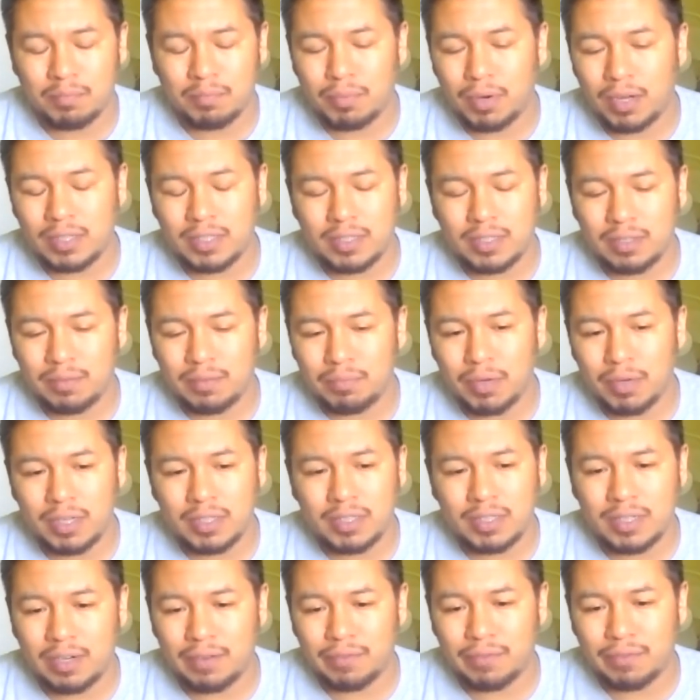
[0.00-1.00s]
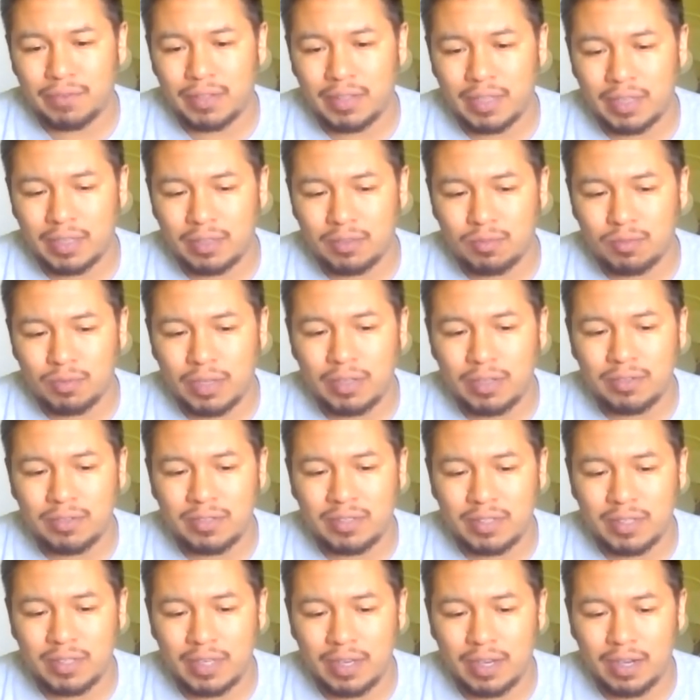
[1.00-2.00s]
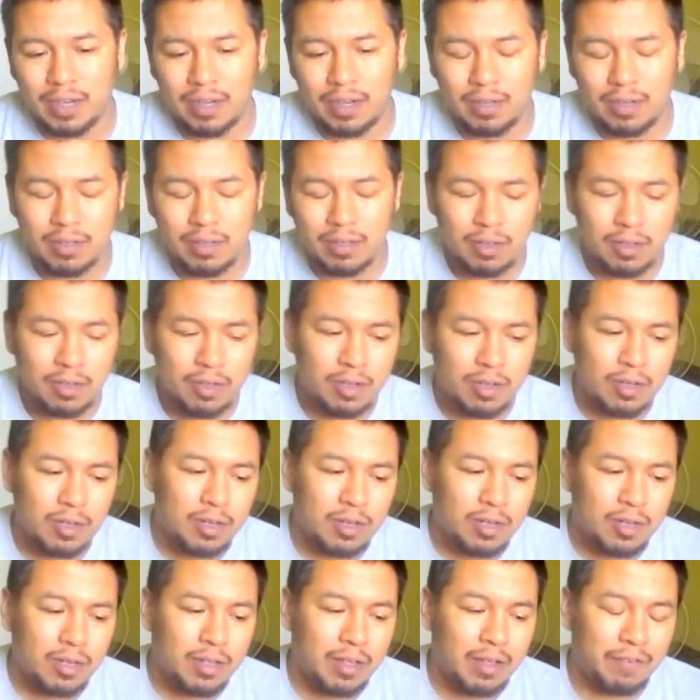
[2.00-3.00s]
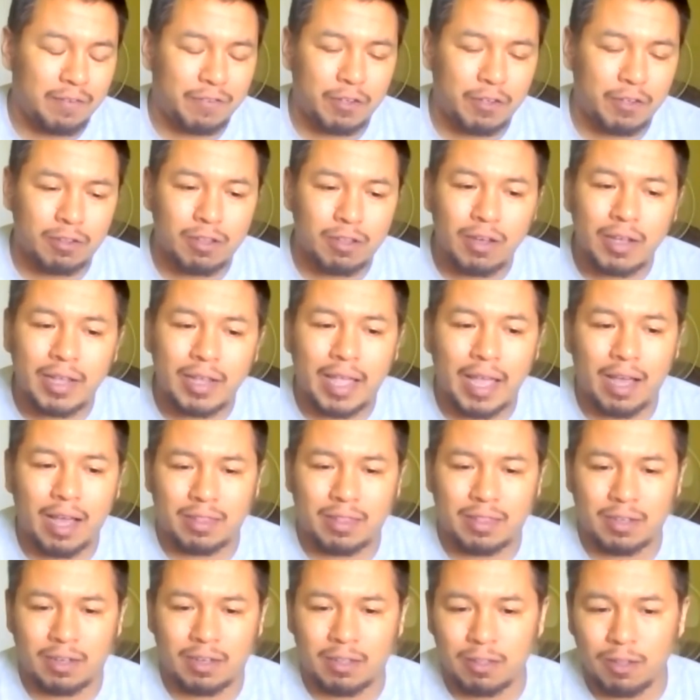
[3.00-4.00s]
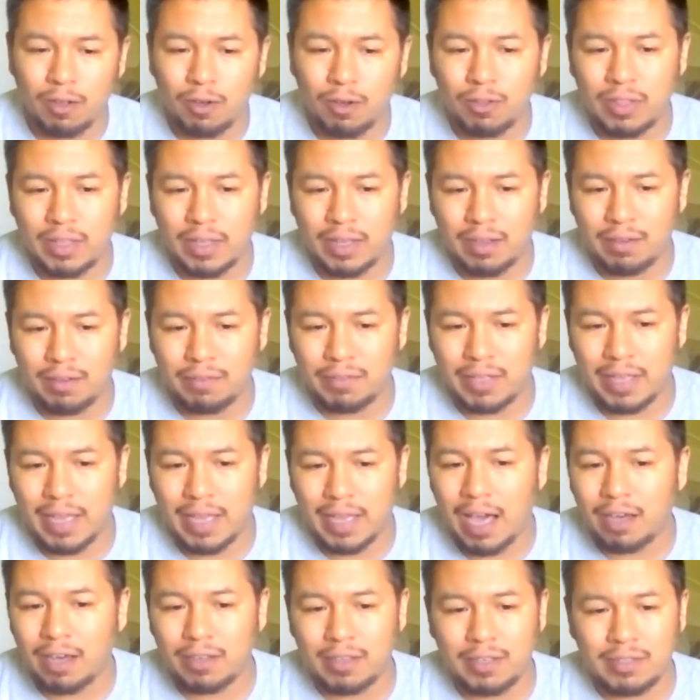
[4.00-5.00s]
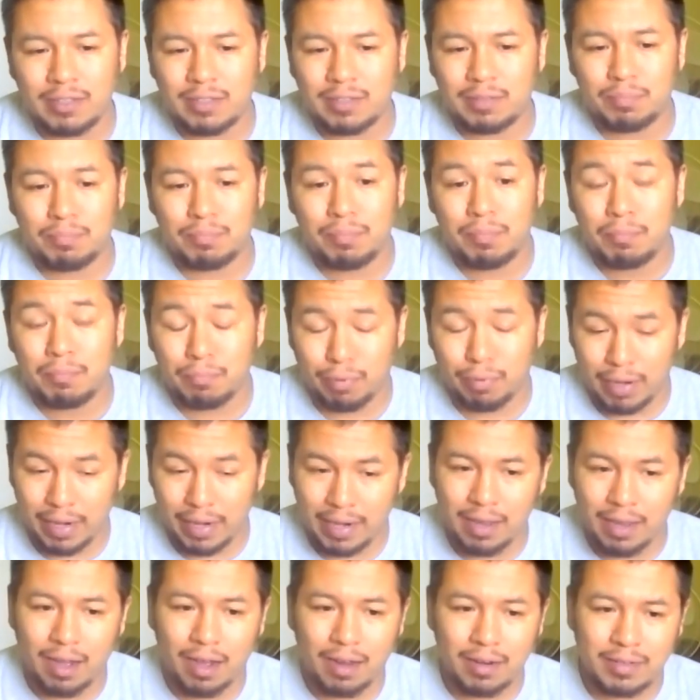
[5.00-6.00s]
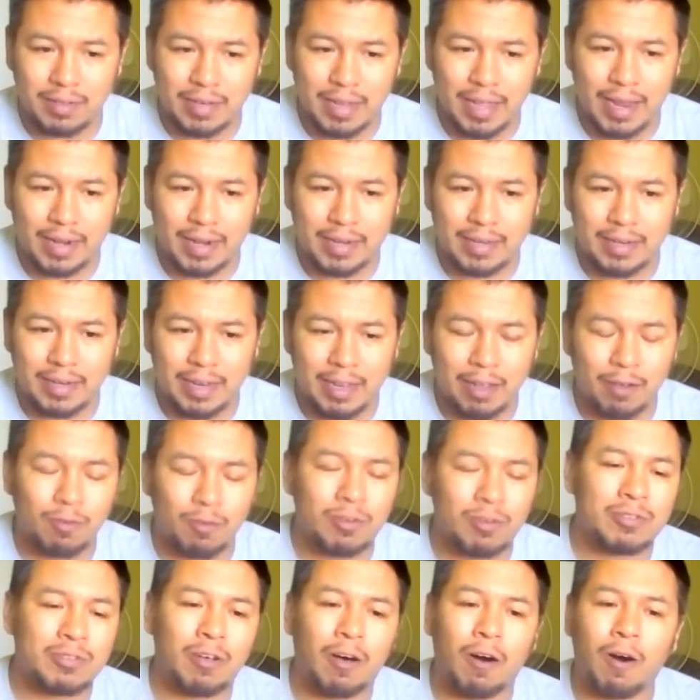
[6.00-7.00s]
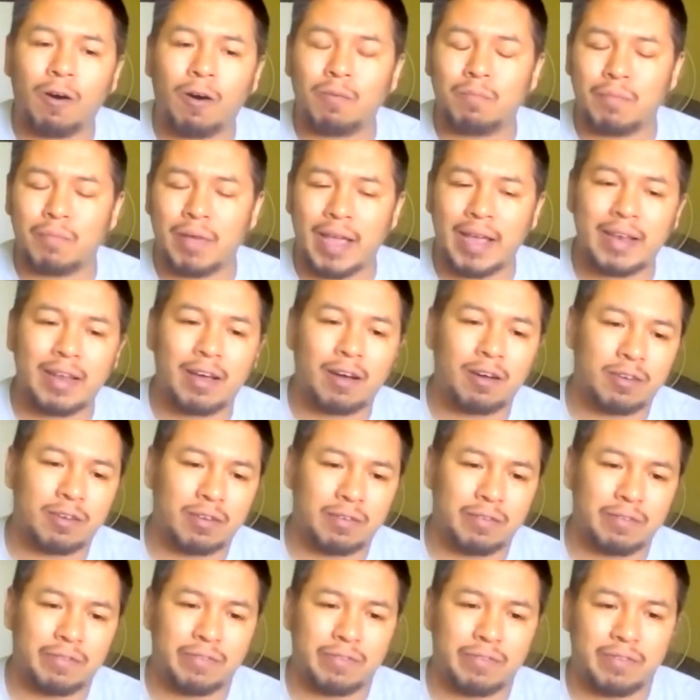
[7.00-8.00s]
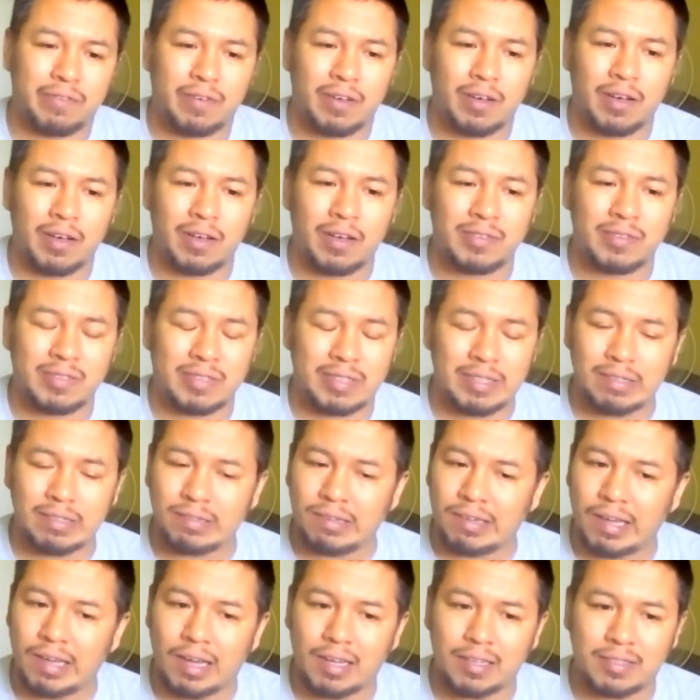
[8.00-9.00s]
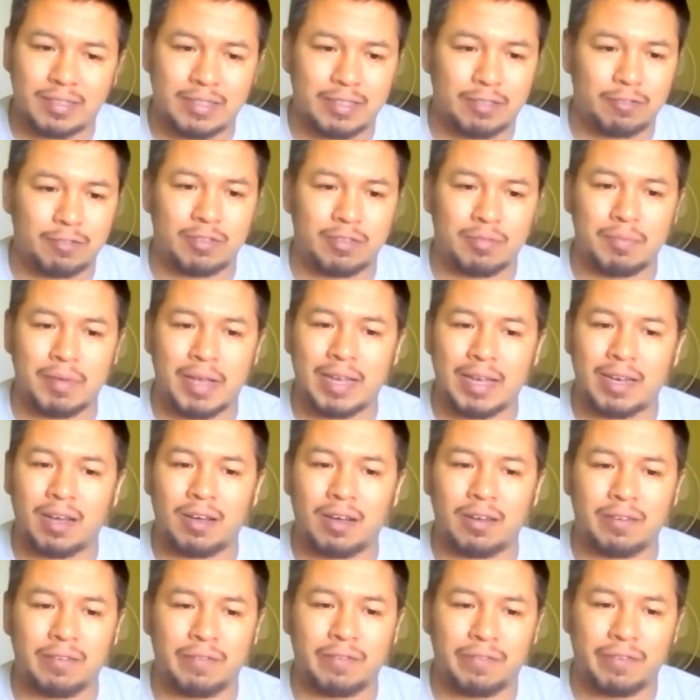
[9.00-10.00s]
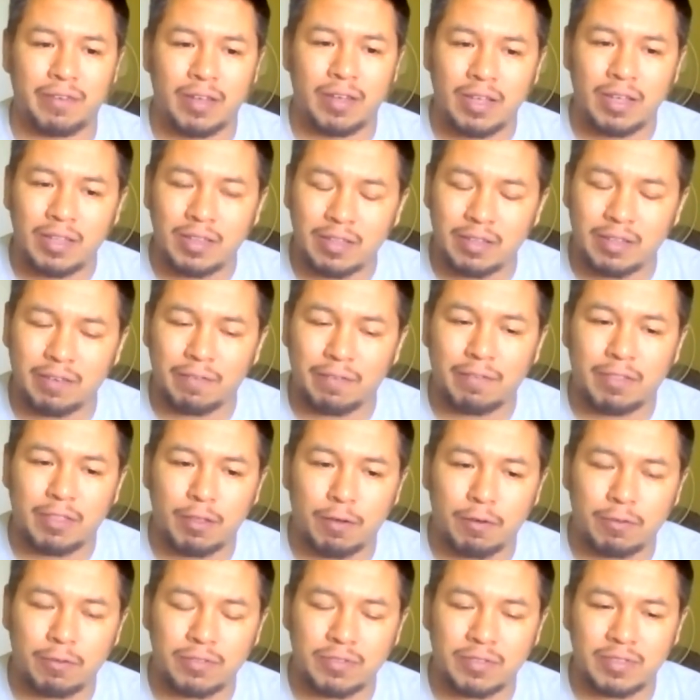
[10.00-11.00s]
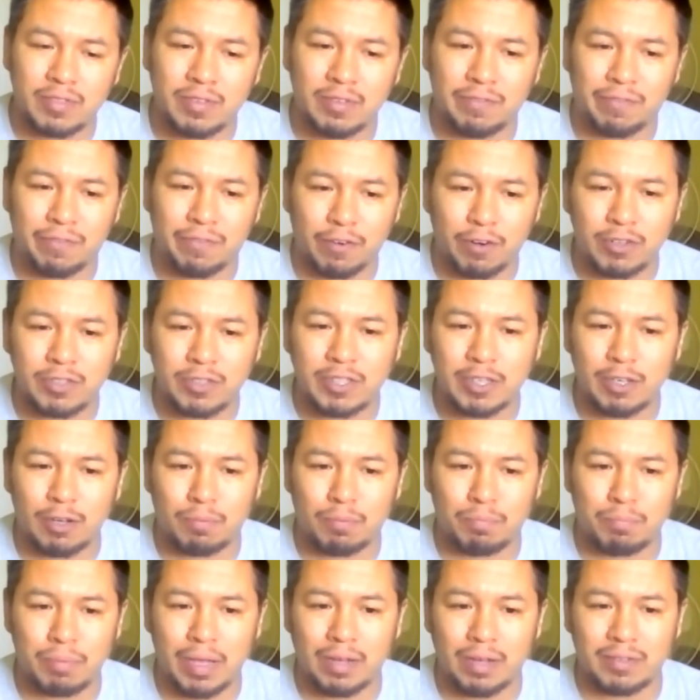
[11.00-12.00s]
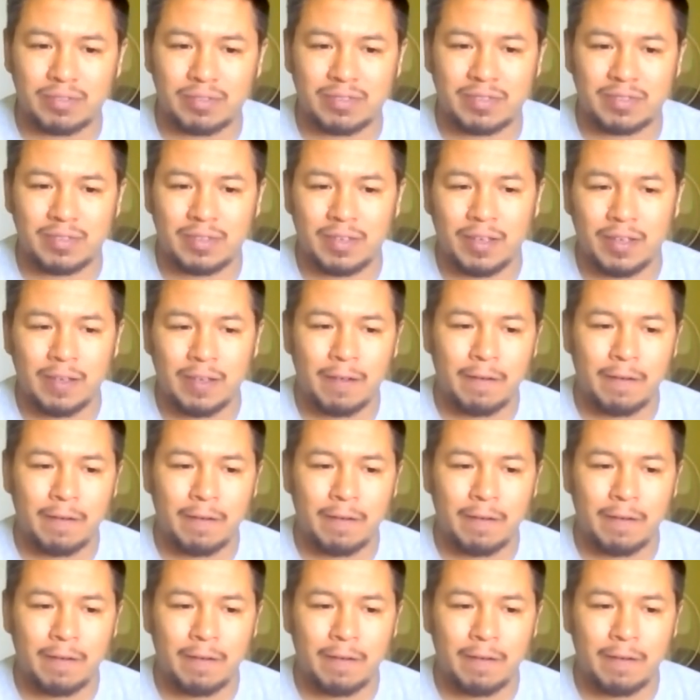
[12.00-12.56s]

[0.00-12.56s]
a, a, bunch of a bunch of different things. We use the uh, if you look at the clothing of the Aleuts pre-contact, it was all made out of uh, seal guts. It was made out of the, the, the fur seal pelts